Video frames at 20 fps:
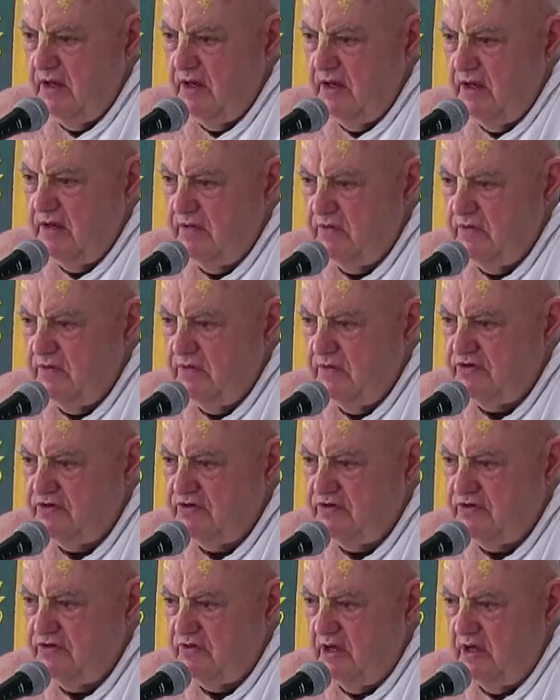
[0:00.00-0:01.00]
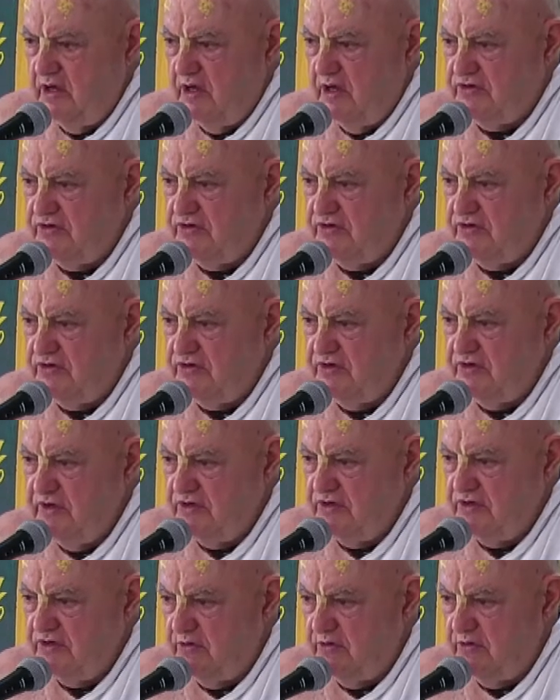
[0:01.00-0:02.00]
And Krishna will help us
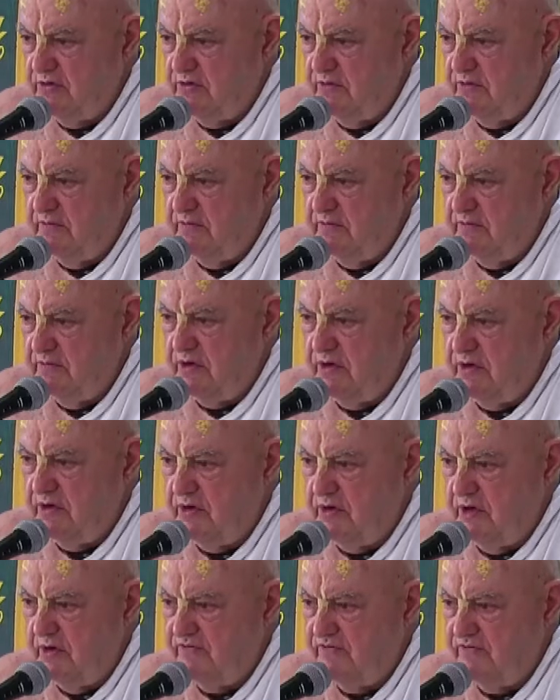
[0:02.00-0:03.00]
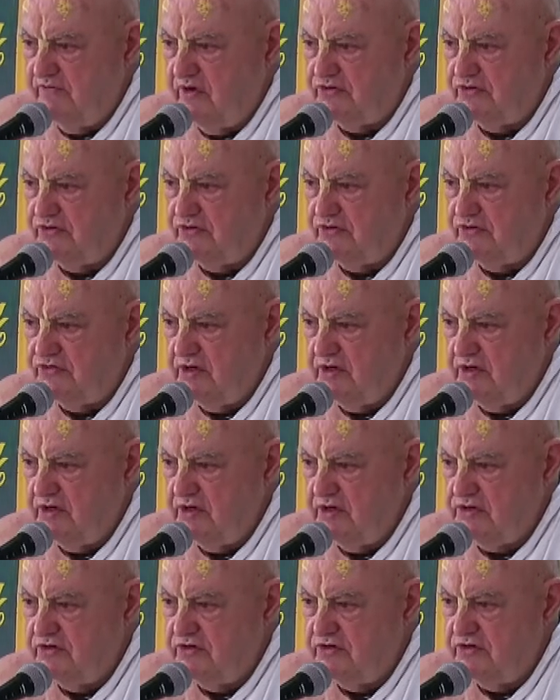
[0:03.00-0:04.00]
accelerate the program of our
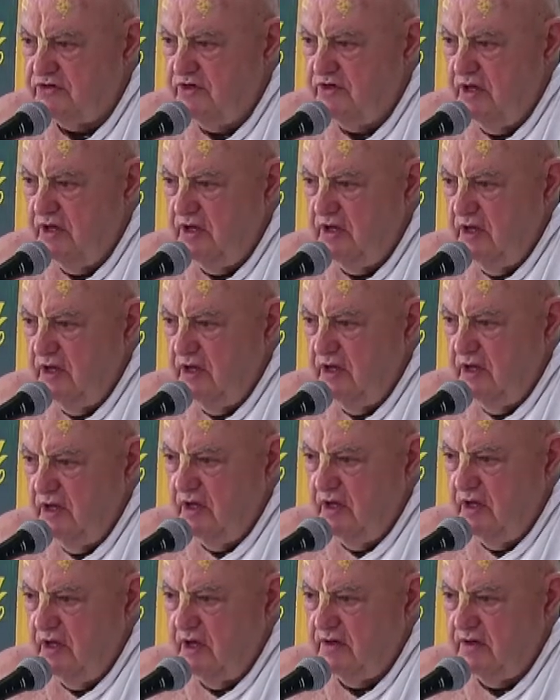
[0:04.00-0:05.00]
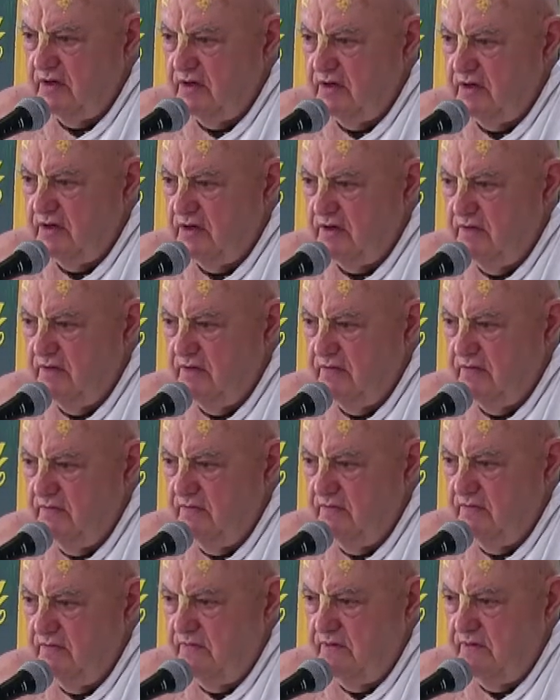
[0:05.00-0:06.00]
Krishna conscious uh,
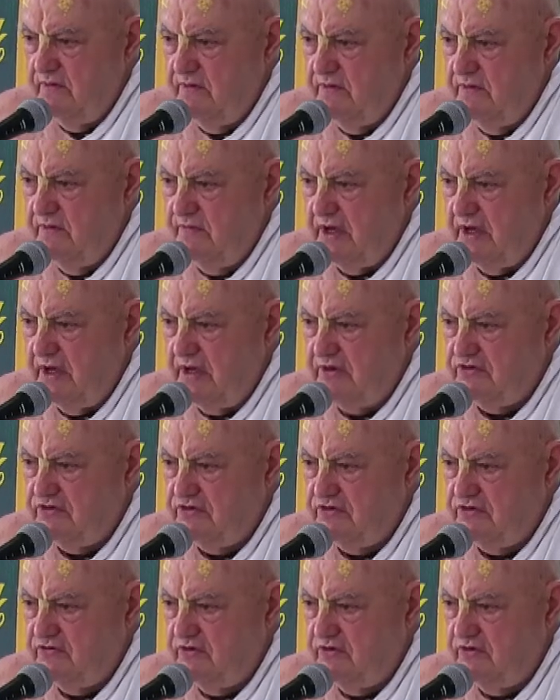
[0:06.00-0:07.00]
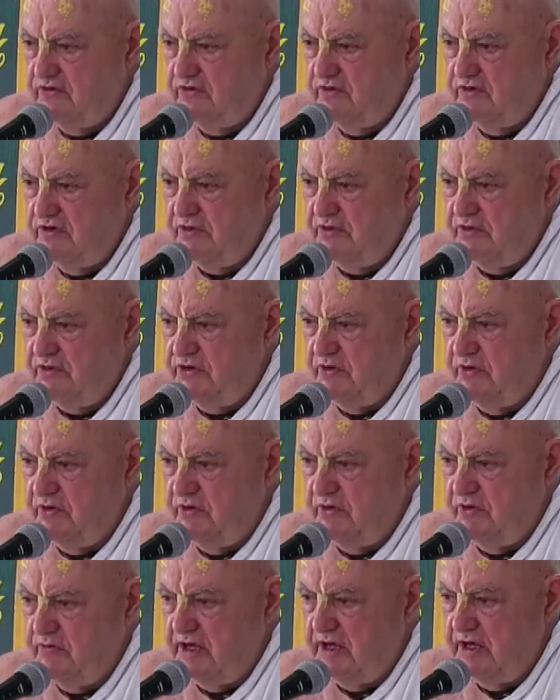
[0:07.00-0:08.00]
passage through this
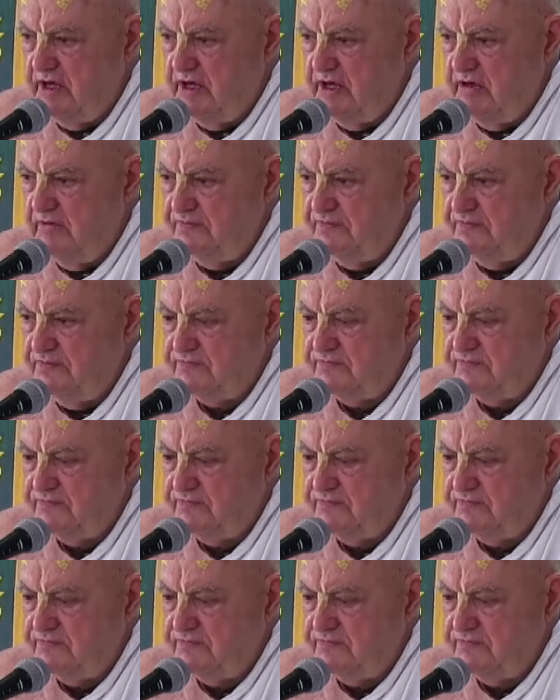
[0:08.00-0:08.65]
material body.